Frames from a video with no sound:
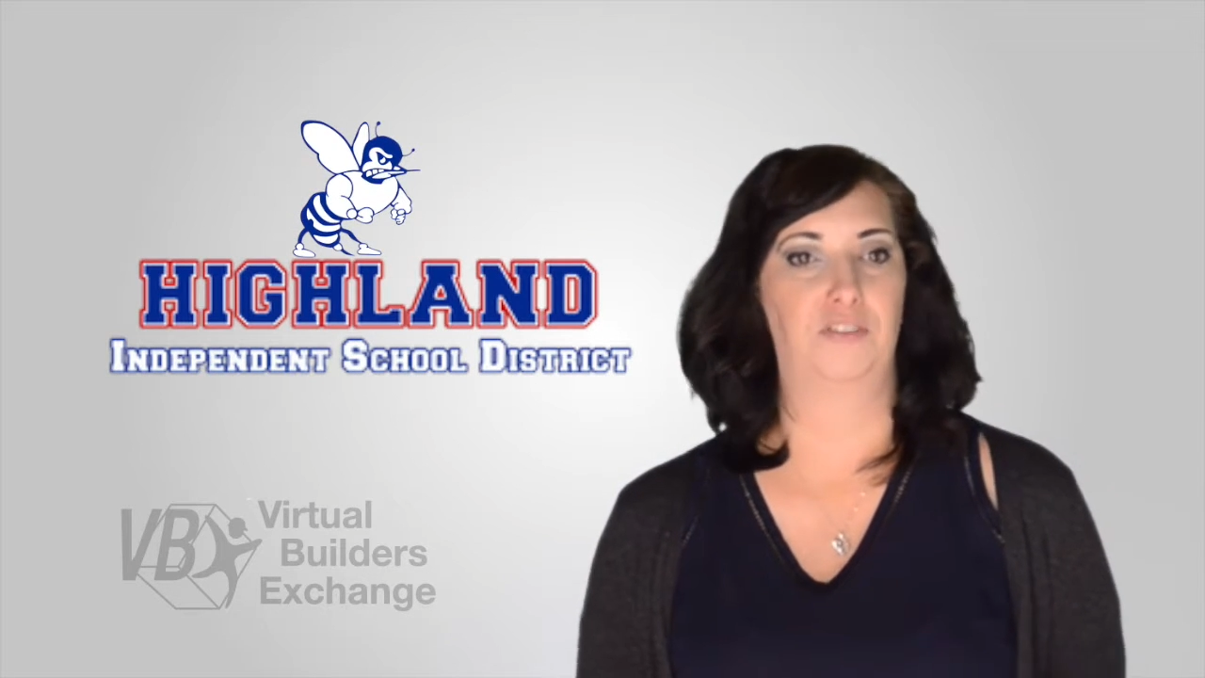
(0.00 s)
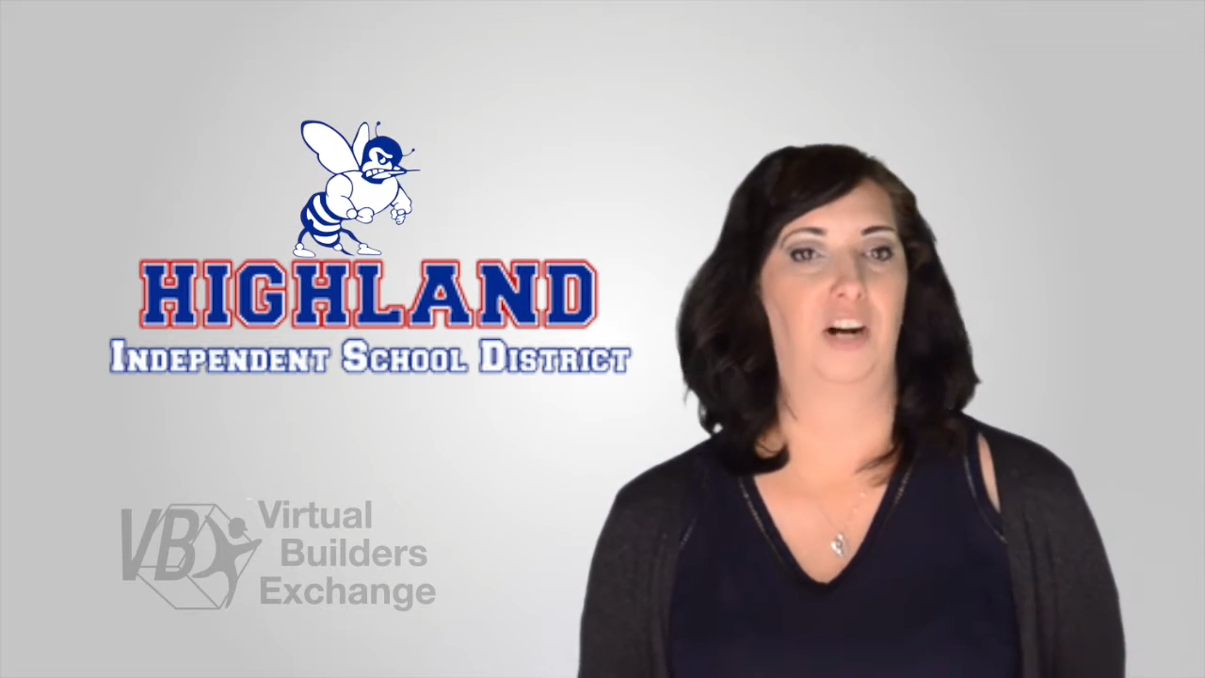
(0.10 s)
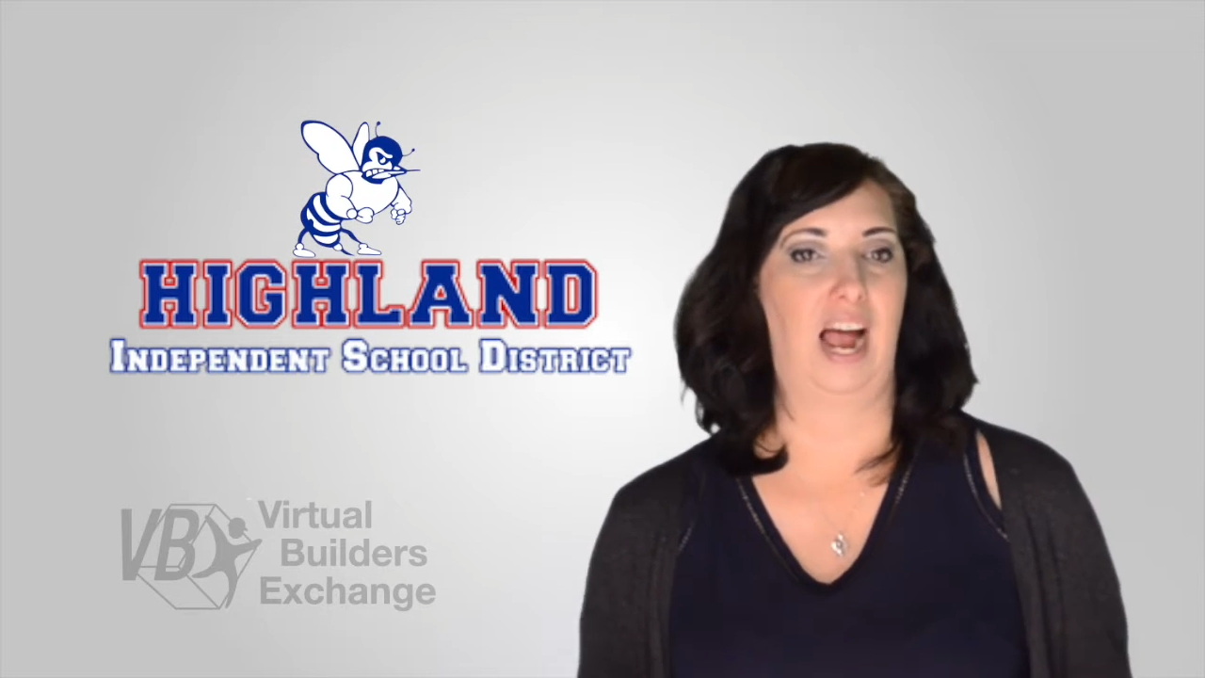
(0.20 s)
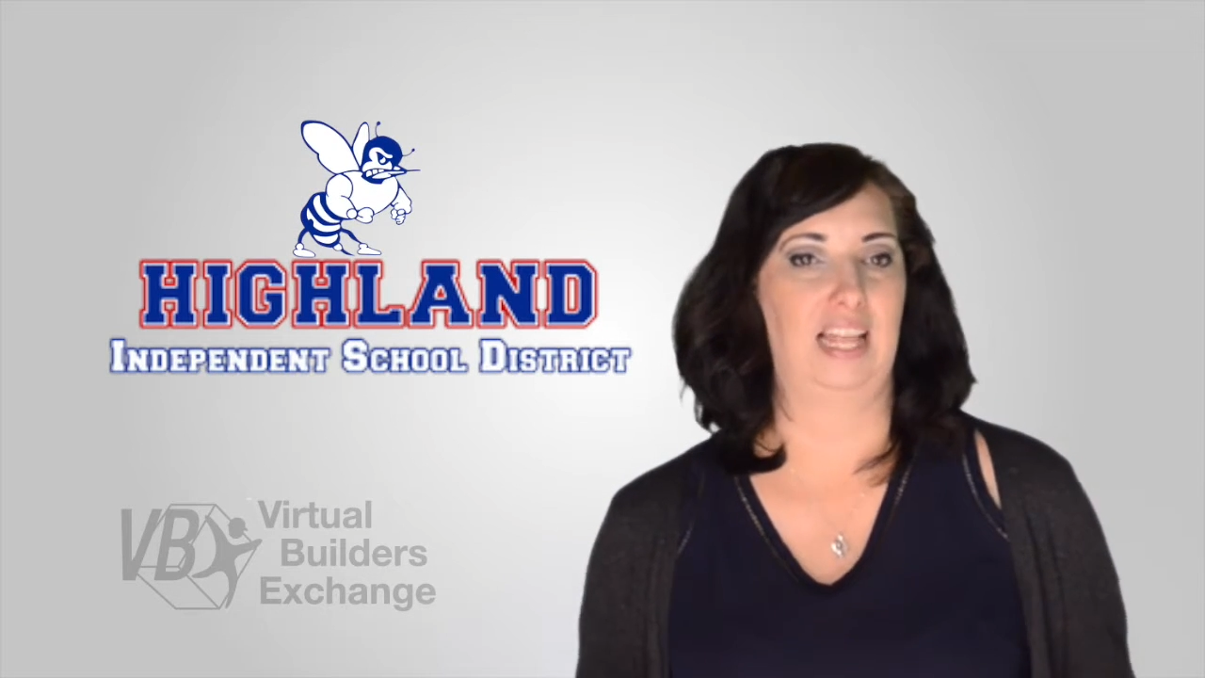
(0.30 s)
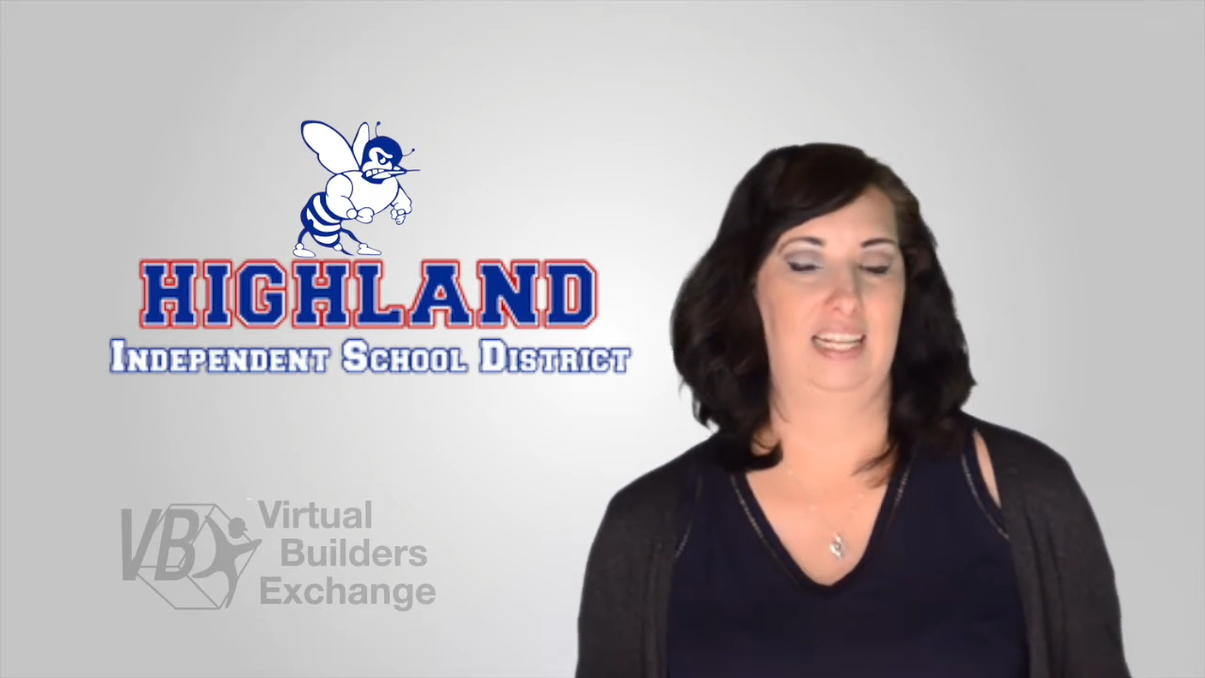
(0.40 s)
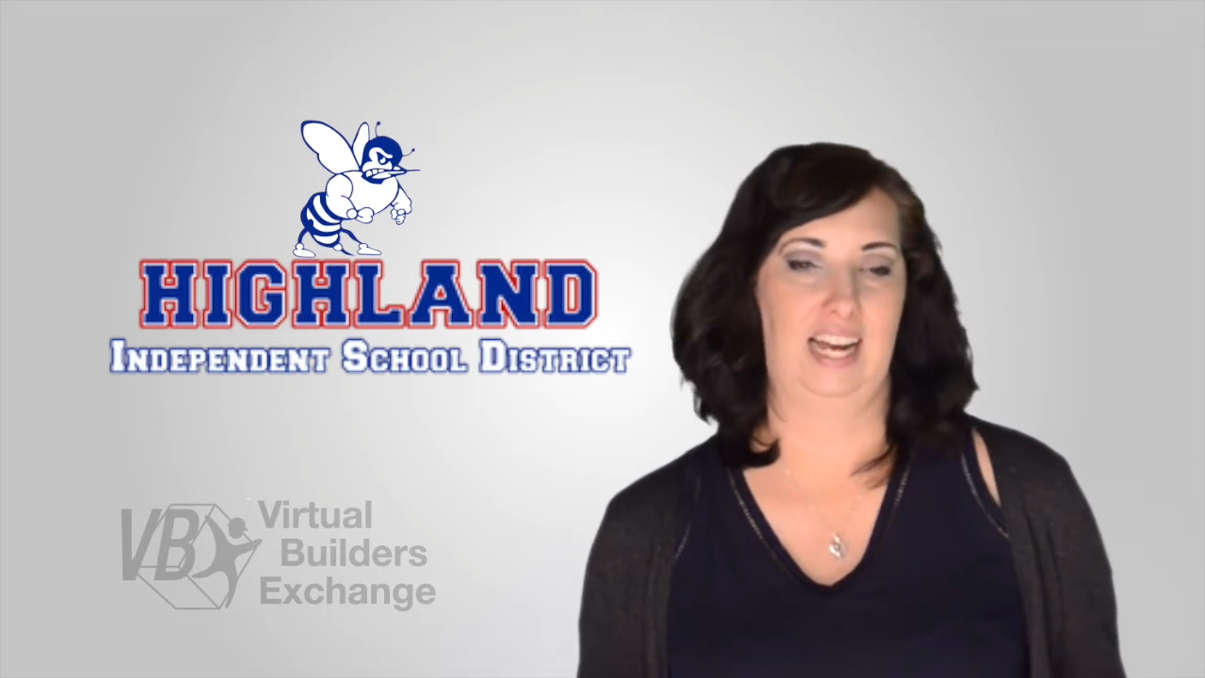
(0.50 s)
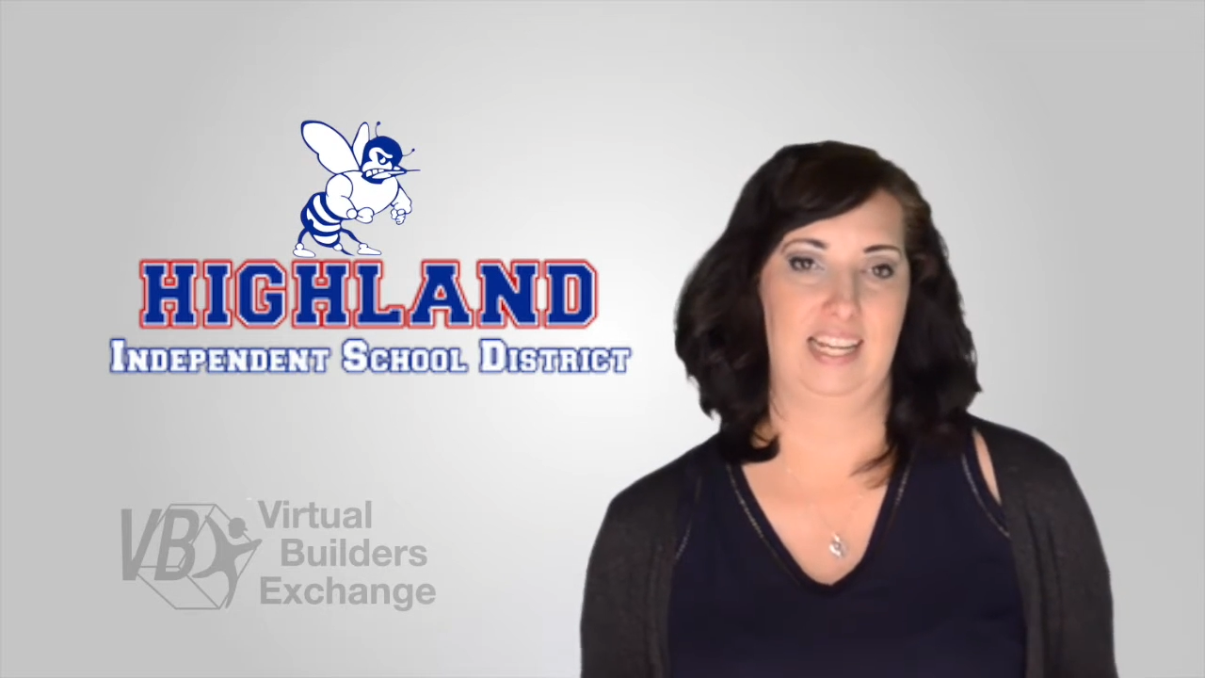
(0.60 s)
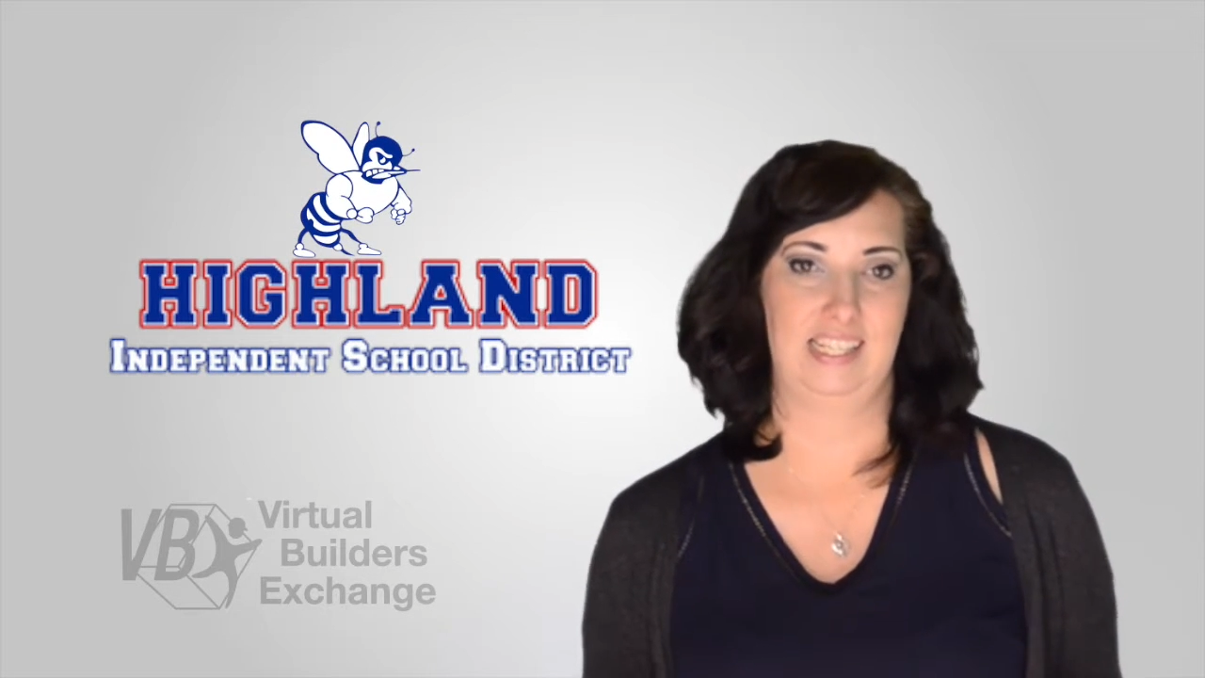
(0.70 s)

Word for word: for Highland